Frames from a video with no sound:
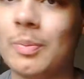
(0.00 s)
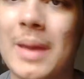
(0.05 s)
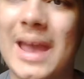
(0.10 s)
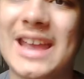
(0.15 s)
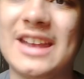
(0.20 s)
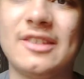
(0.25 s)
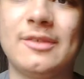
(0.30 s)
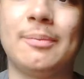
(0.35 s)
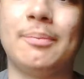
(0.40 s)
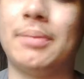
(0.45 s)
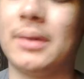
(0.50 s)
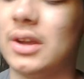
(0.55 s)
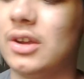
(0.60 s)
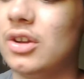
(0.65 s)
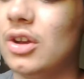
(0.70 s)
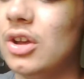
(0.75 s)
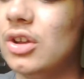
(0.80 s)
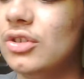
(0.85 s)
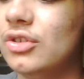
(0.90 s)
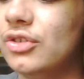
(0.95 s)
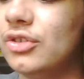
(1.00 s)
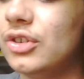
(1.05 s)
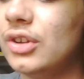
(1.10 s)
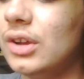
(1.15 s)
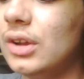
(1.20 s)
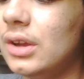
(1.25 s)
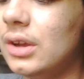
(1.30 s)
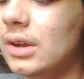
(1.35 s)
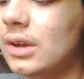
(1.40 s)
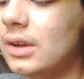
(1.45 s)
made because.
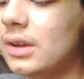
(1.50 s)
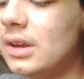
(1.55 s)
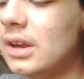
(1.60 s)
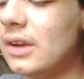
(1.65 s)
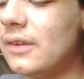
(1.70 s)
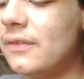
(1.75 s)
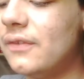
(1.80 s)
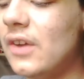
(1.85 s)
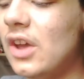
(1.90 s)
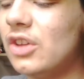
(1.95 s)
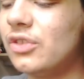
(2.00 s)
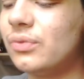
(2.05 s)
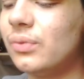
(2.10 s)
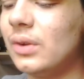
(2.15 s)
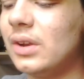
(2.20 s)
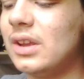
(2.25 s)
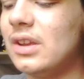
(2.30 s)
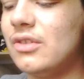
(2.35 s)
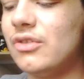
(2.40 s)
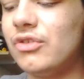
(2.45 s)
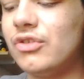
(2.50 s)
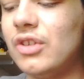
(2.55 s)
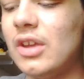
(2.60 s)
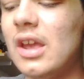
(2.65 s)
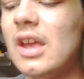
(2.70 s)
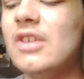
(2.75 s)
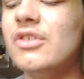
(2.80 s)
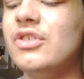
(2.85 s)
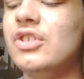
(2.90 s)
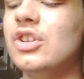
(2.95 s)
Now the first one is,
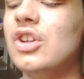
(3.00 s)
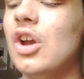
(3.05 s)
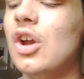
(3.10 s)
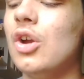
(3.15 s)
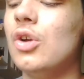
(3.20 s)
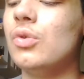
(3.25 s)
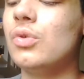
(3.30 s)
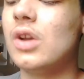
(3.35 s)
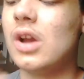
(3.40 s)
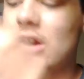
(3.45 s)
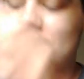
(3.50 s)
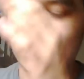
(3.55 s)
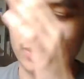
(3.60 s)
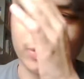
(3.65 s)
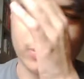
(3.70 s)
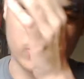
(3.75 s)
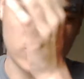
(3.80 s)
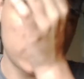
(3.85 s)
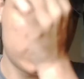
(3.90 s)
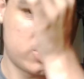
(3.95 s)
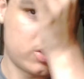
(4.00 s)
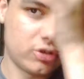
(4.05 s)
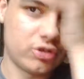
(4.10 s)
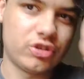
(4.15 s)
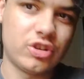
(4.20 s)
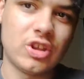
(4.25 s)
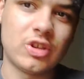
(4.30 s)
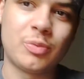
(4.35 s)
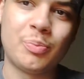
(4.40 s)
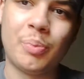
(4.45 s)
as you know, Carnage always does
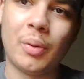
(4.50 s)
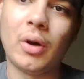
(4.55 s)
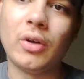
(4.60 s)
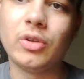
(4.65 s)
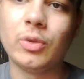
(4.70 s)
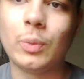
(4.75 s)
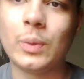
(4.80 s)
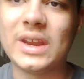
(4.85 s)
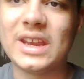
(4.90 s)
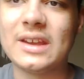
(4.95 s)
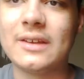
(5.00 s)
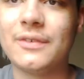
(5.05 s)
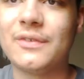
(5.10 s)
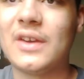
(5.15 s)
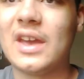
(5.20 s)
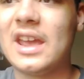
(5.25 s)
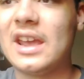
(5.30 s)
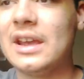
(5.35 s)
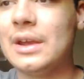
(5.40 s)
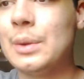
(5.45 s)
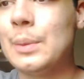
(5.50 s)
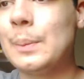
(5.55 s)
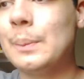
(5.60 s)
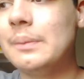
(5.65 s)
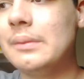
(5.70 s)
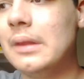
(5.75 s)
this bot of the week thing.